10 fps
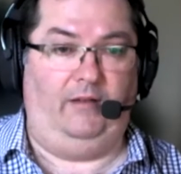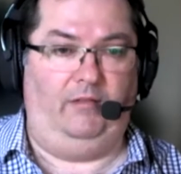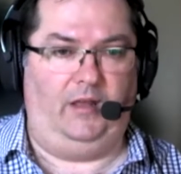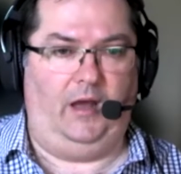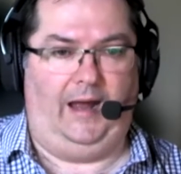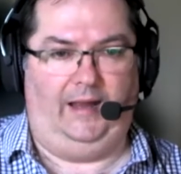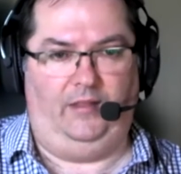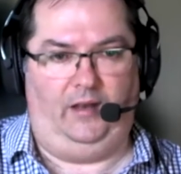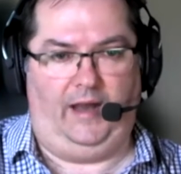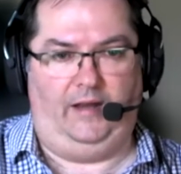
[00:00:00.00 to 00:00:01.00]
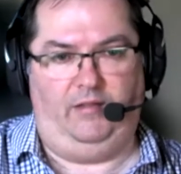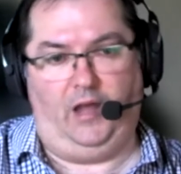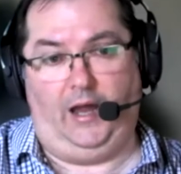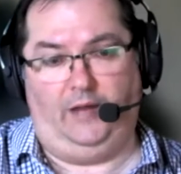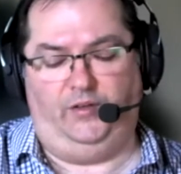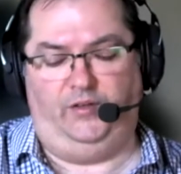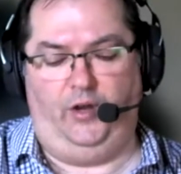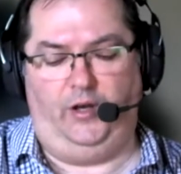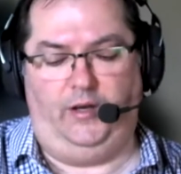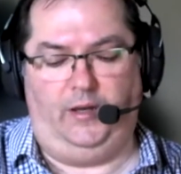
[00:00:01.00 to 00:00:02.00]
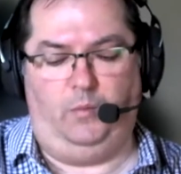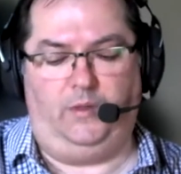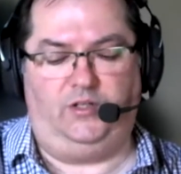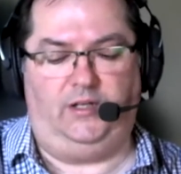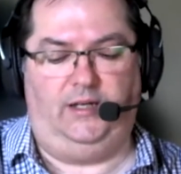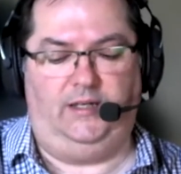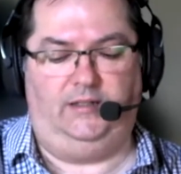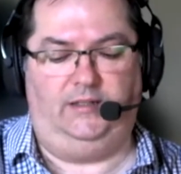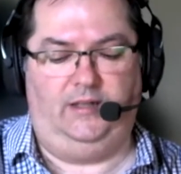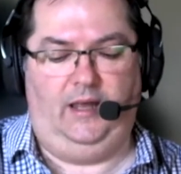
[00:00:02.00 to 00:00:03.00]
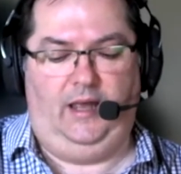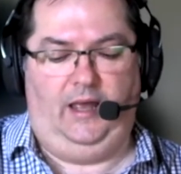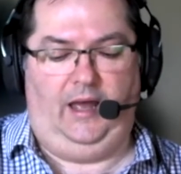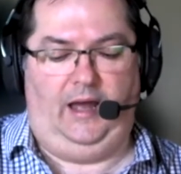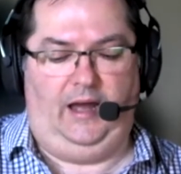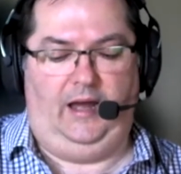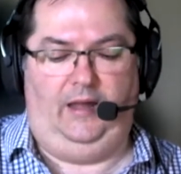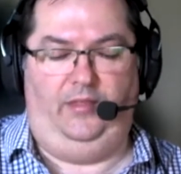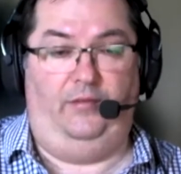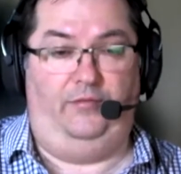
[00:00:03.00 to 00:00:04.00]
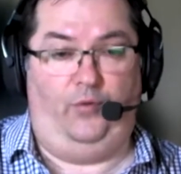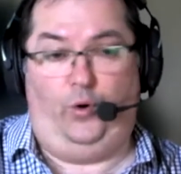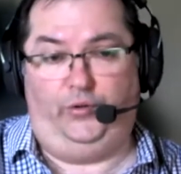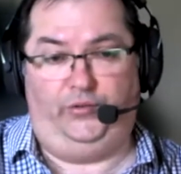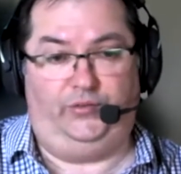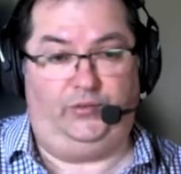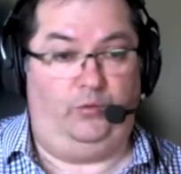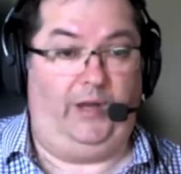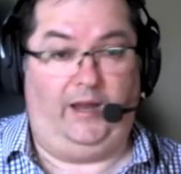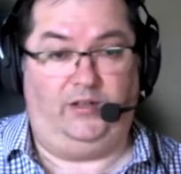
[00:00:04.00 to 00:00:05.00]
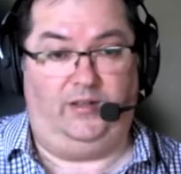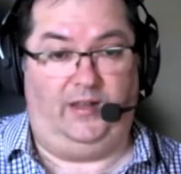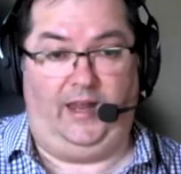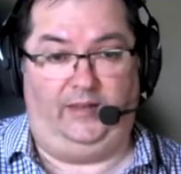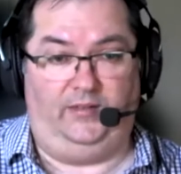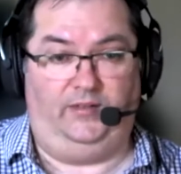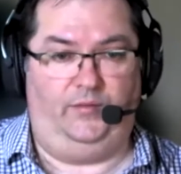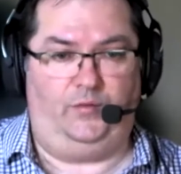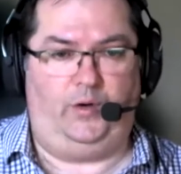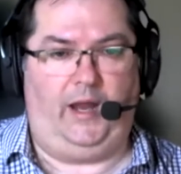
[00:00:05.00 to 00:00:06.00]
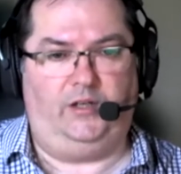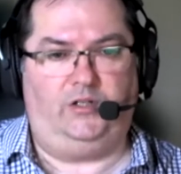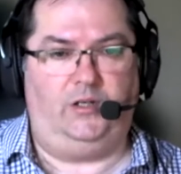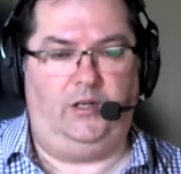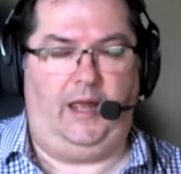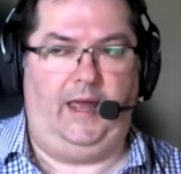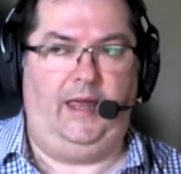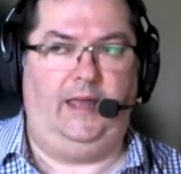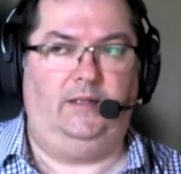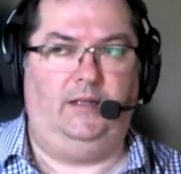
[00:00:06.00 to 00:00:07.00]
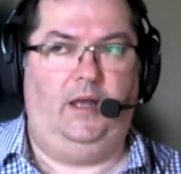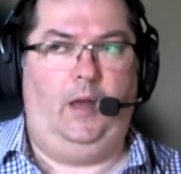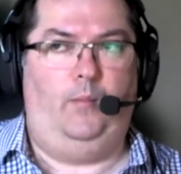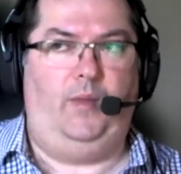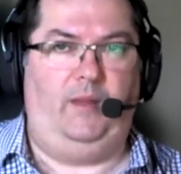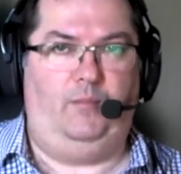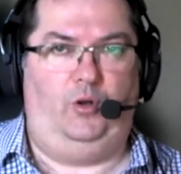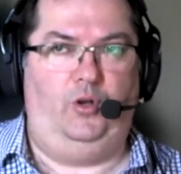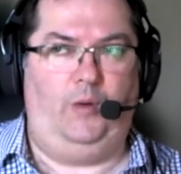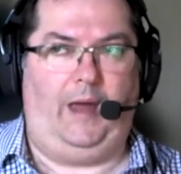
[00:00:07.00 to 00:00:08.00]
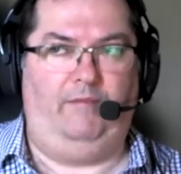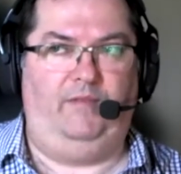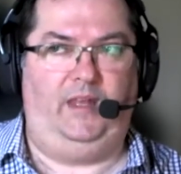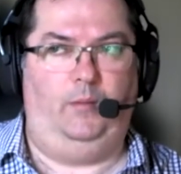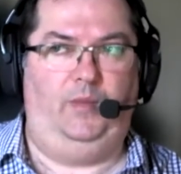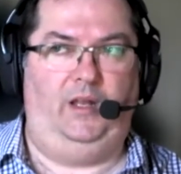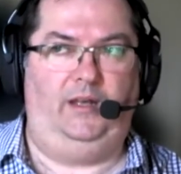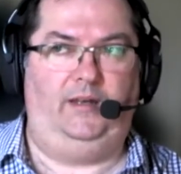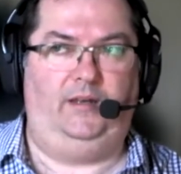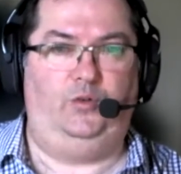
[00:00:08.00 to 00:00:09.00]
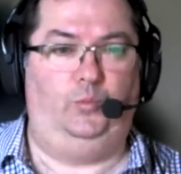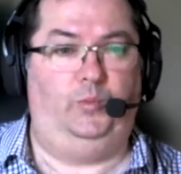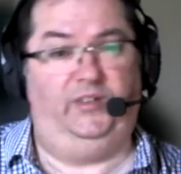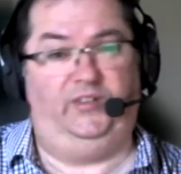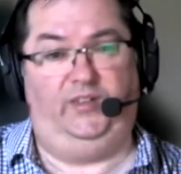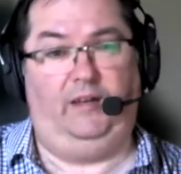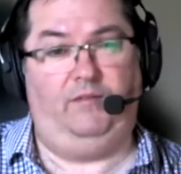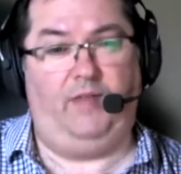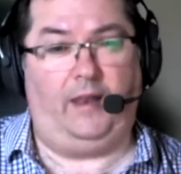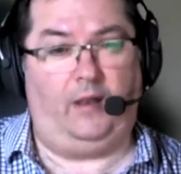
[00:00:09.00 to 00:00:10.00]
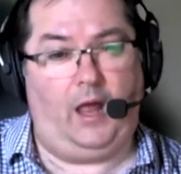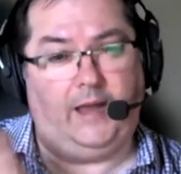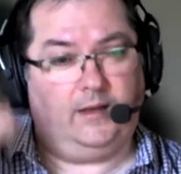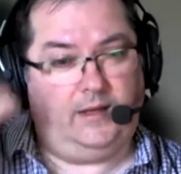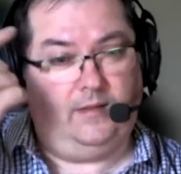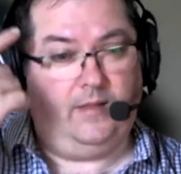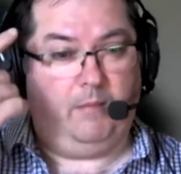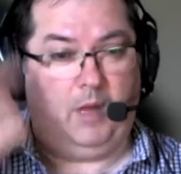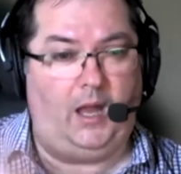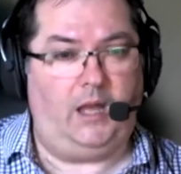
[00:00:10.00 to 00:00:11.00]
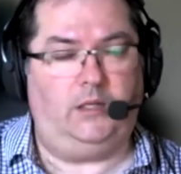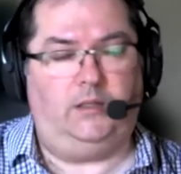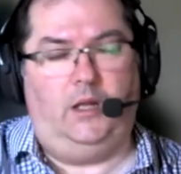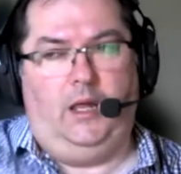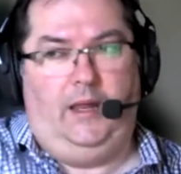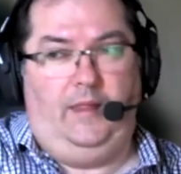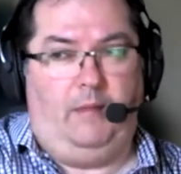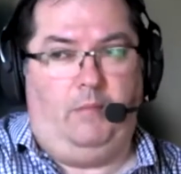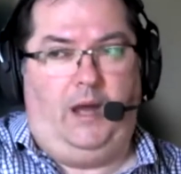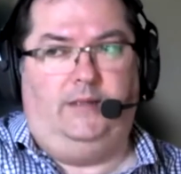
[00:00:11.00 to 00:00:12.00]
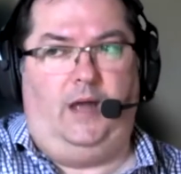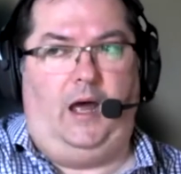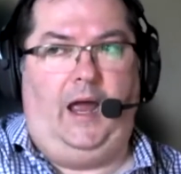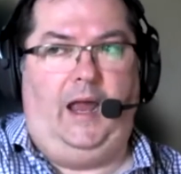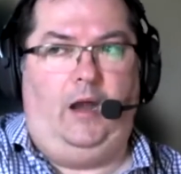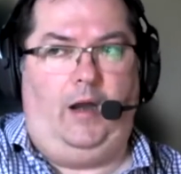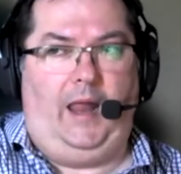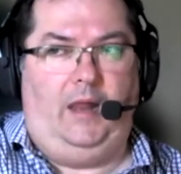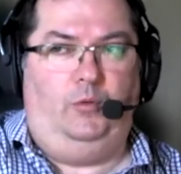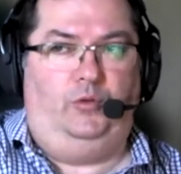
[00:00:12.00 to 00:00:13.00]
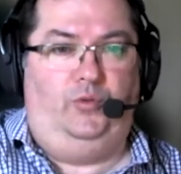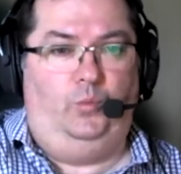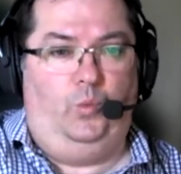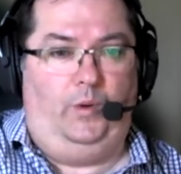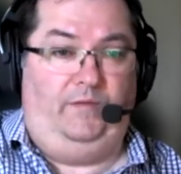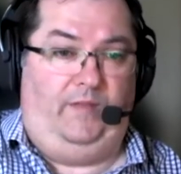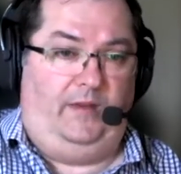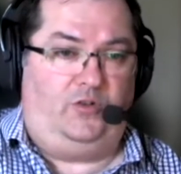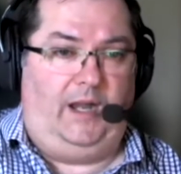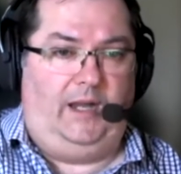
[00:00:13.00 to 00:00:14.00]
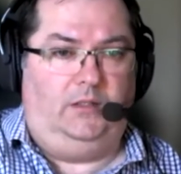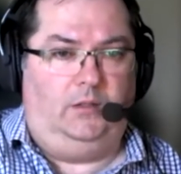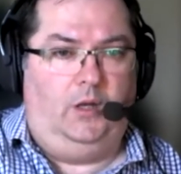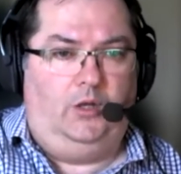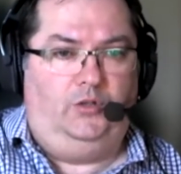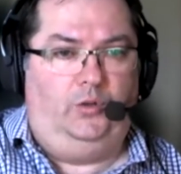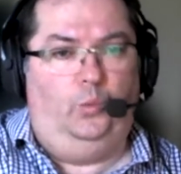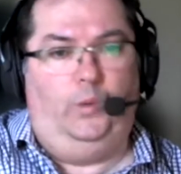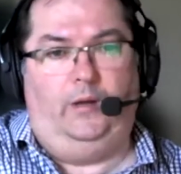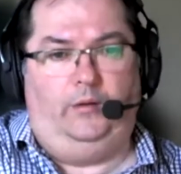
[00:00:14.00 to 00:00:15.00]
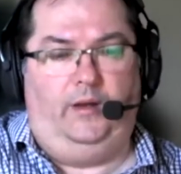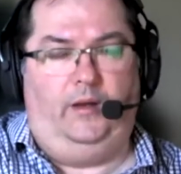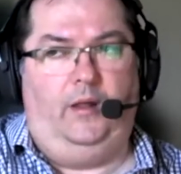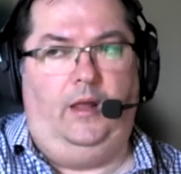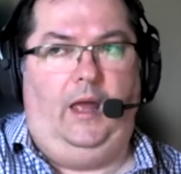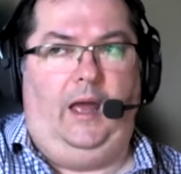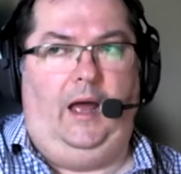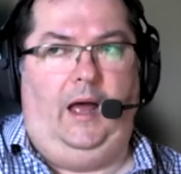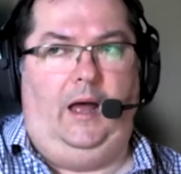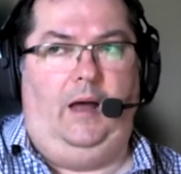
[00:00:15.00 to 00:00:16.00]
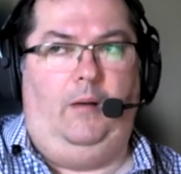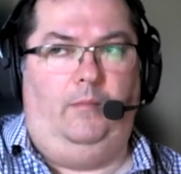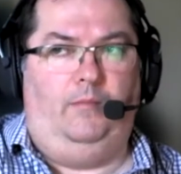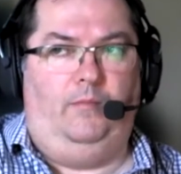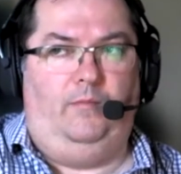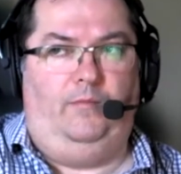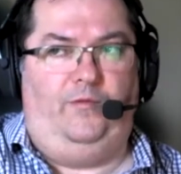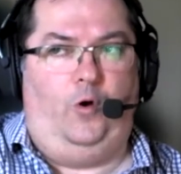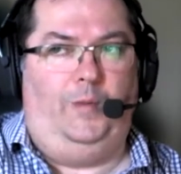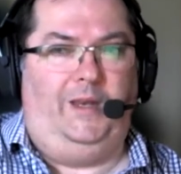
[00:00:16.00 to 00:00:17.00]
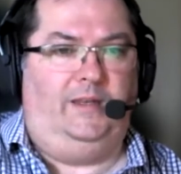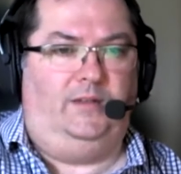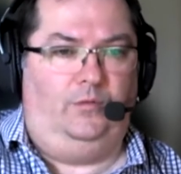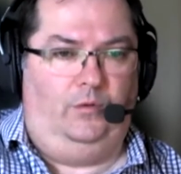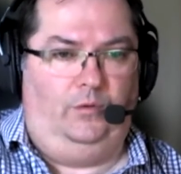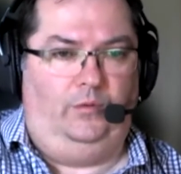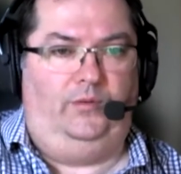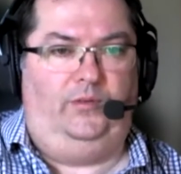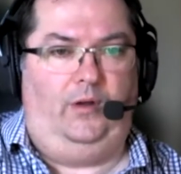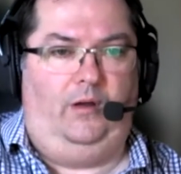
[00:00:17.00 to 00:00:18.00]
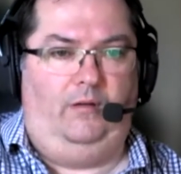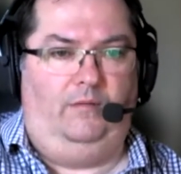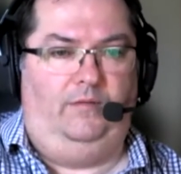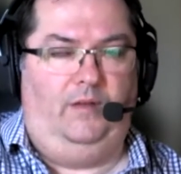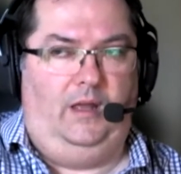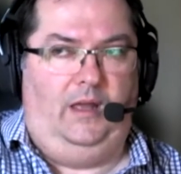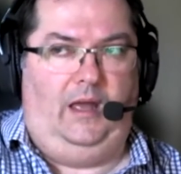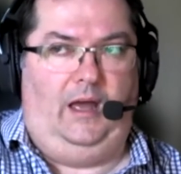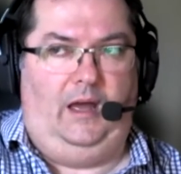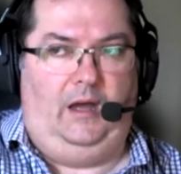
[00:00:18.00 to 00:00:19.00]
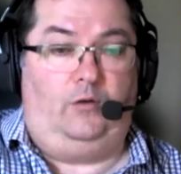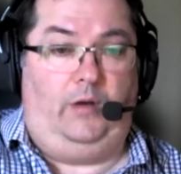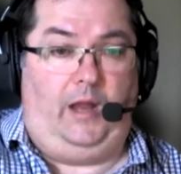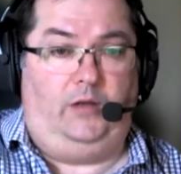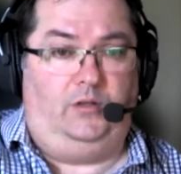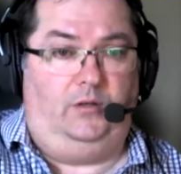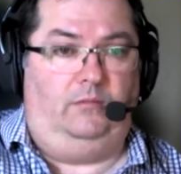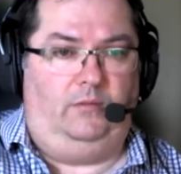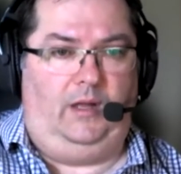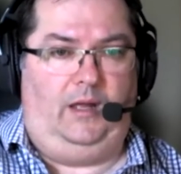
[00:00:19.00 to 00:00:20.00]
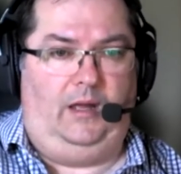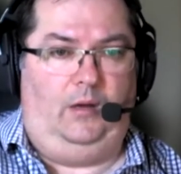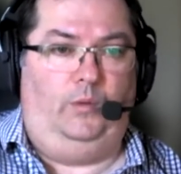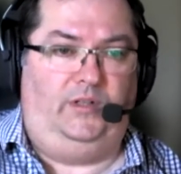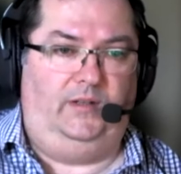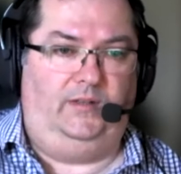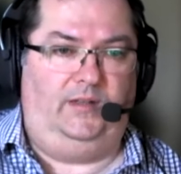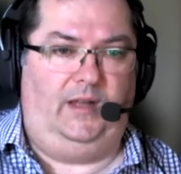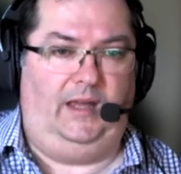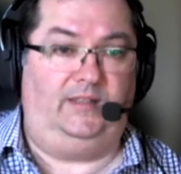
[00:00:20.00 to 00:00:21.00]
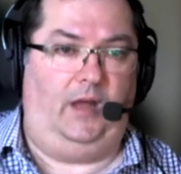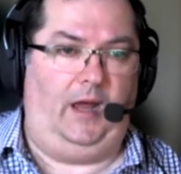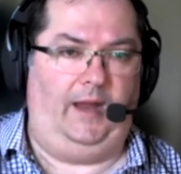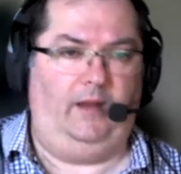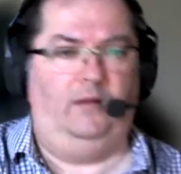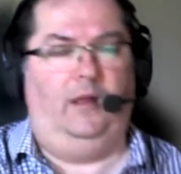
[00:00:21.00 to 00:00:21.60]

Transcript: of the eye, the light of the eye of eternity, which is uh, the force, creation, the essence of creation, and people who have the ability to perceive that light in their mind, in their mind's eye, are able to, if they're trained, to wield it, um, form it into runes of uh, creation uh, which is Asai.